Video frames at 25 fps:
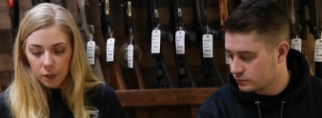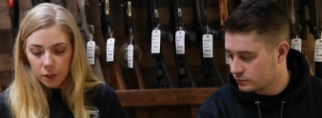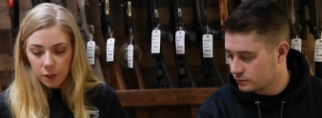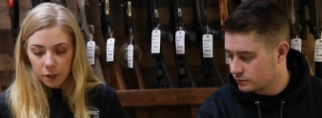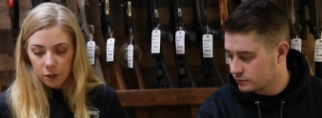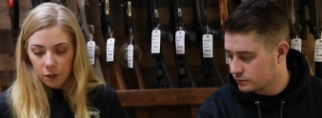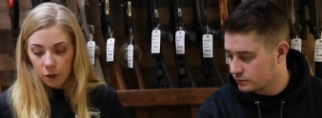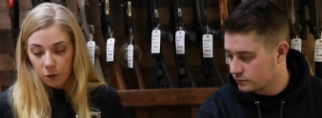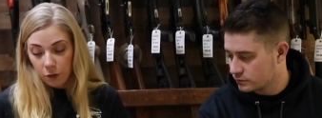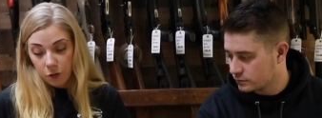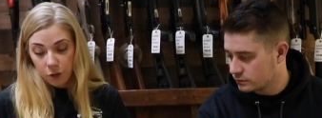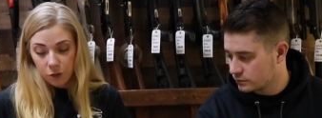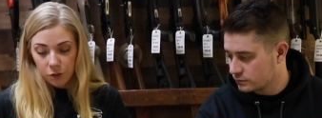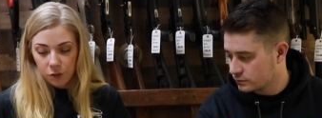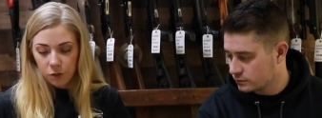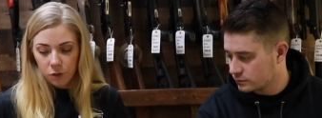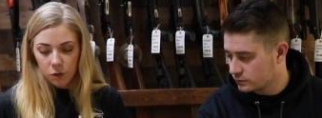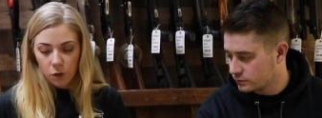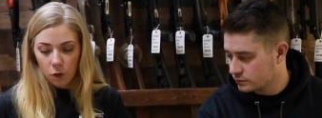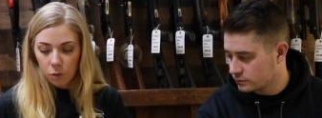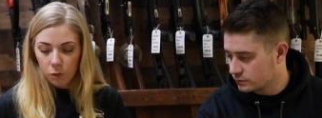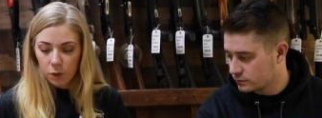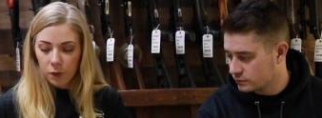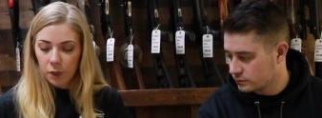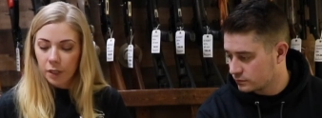Speaker 1: you know you just
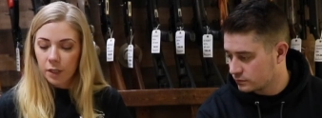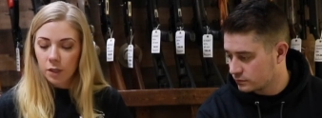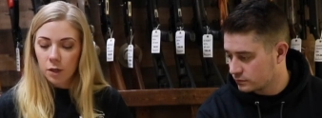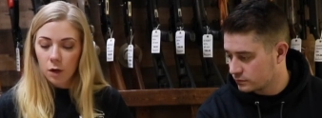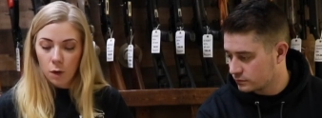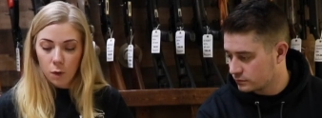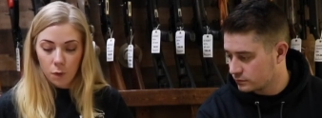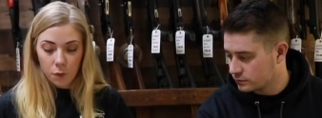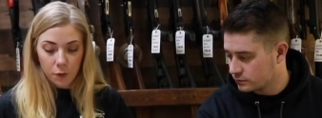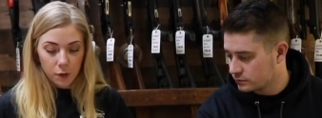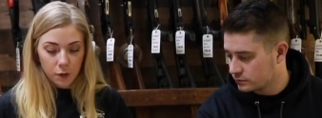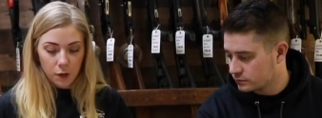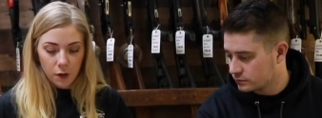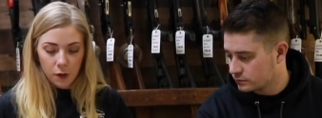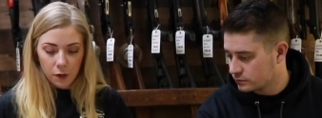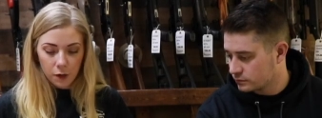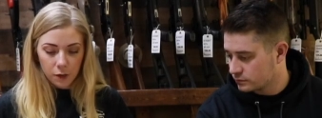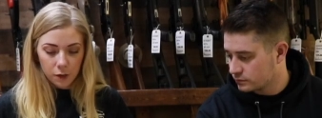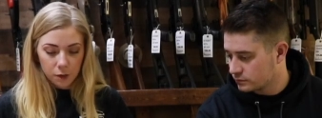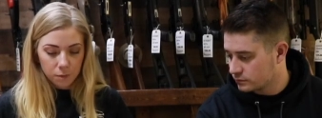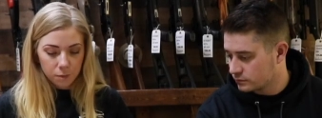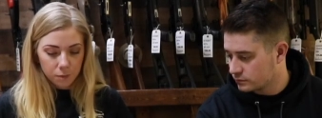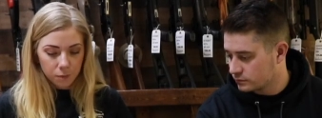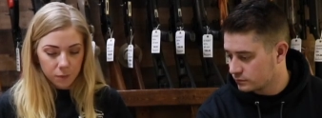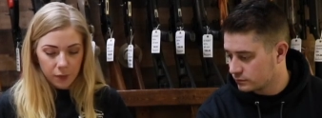don't really know, there
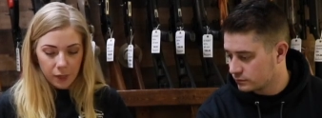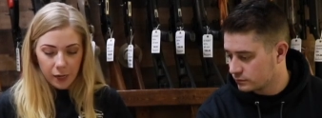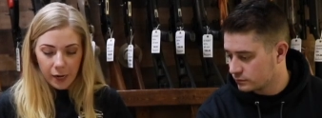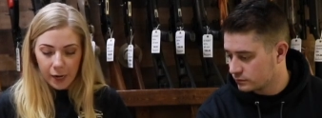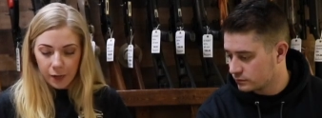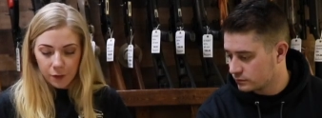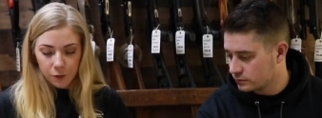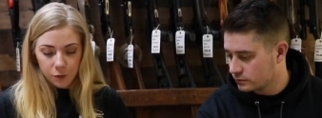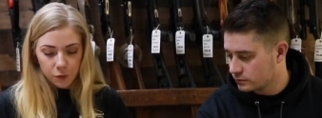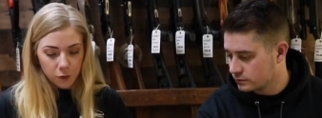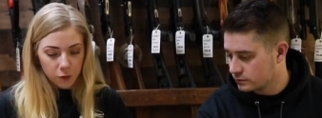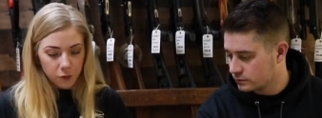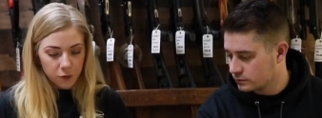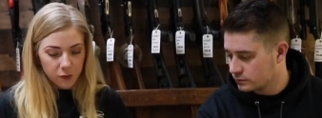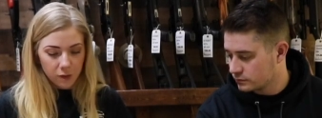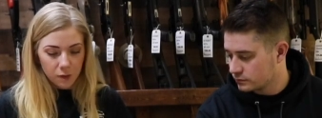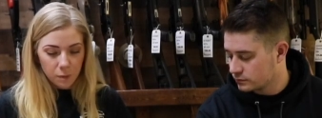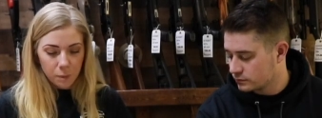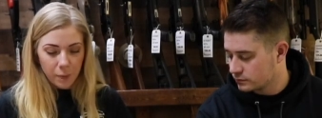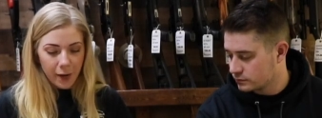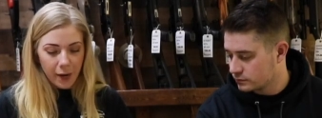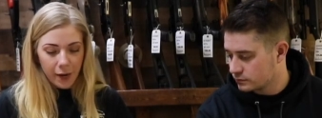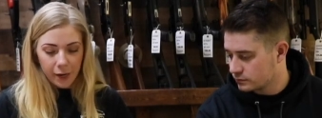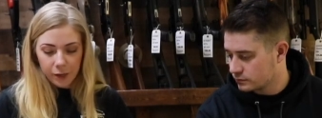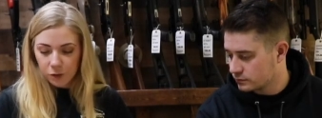are answers in the
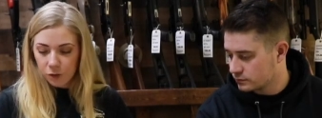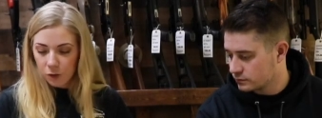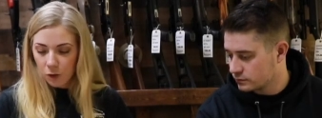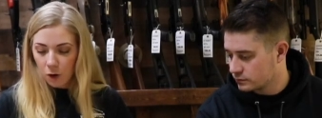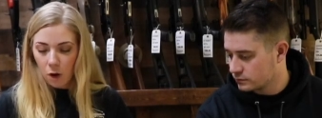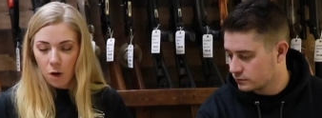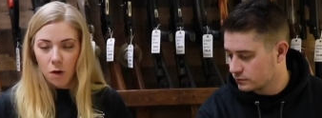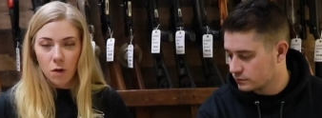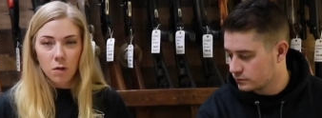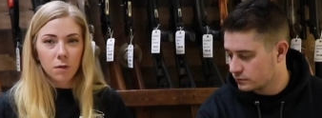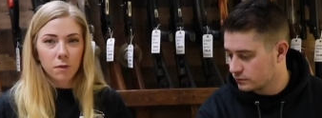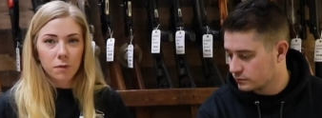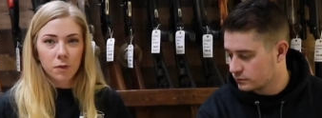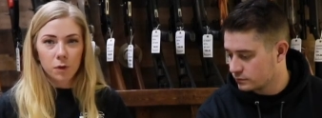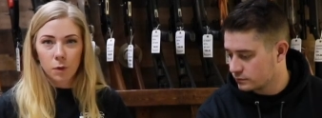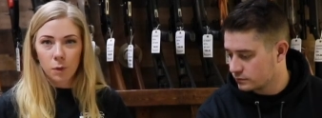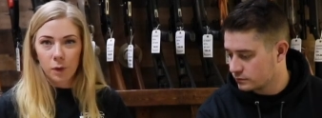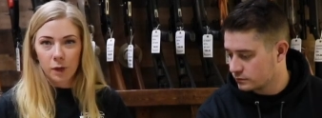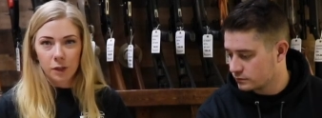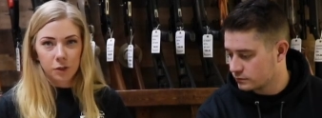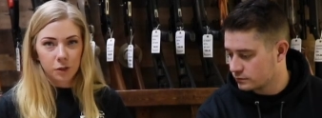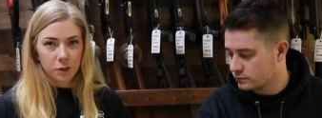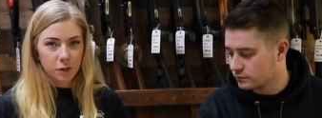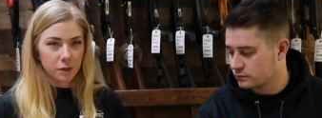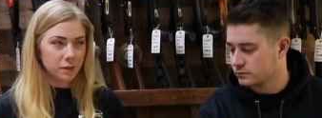back to all of the
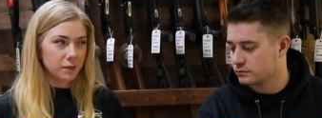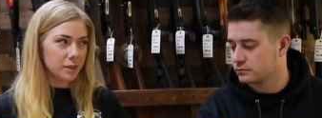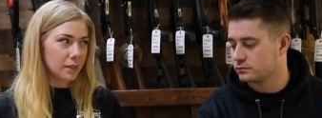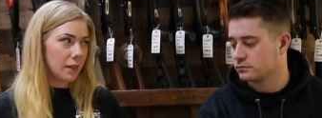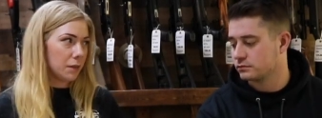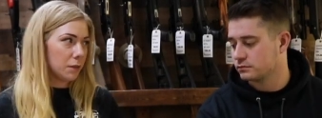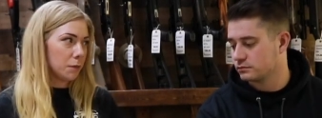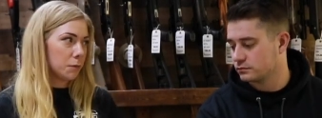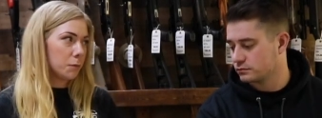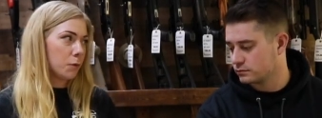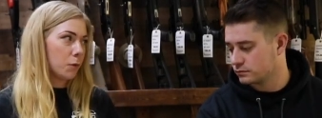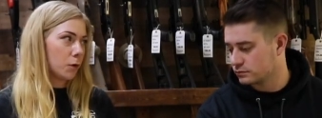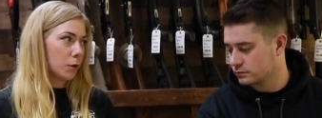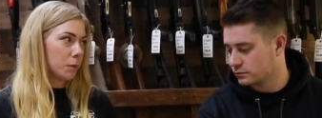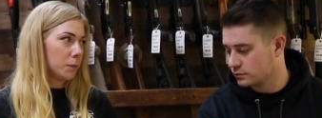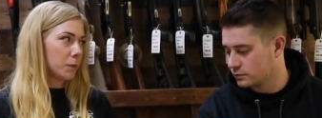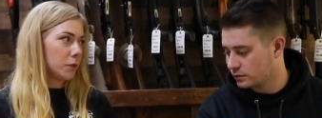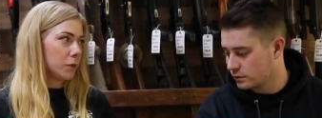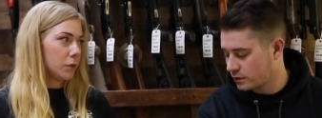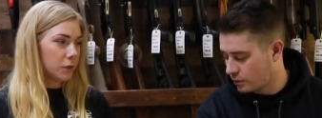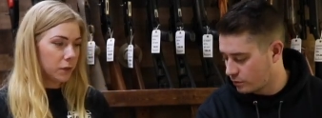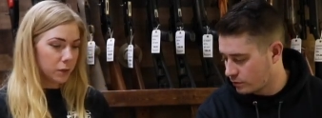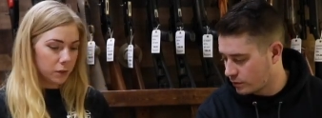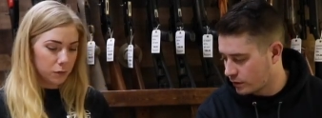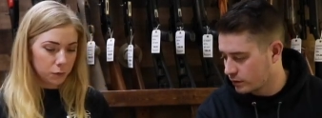questions on the form that
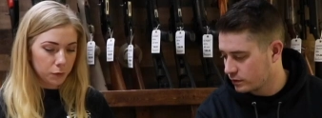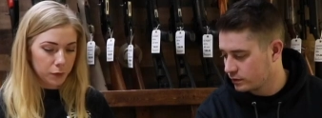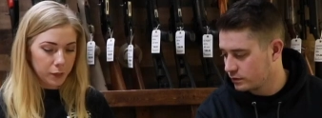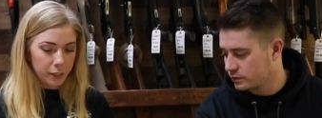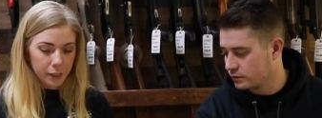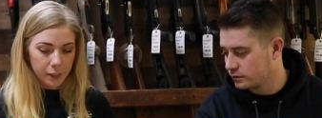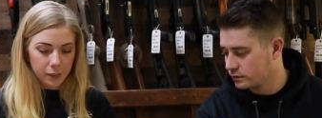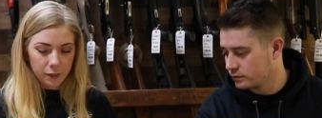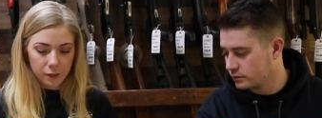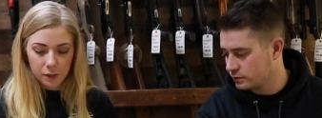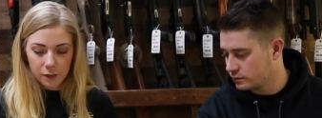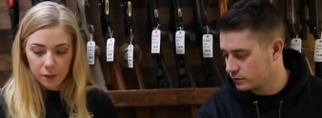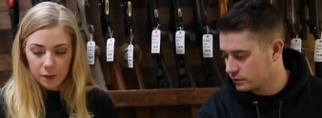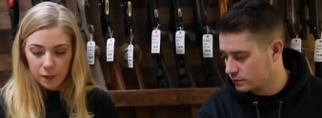you okay. can read.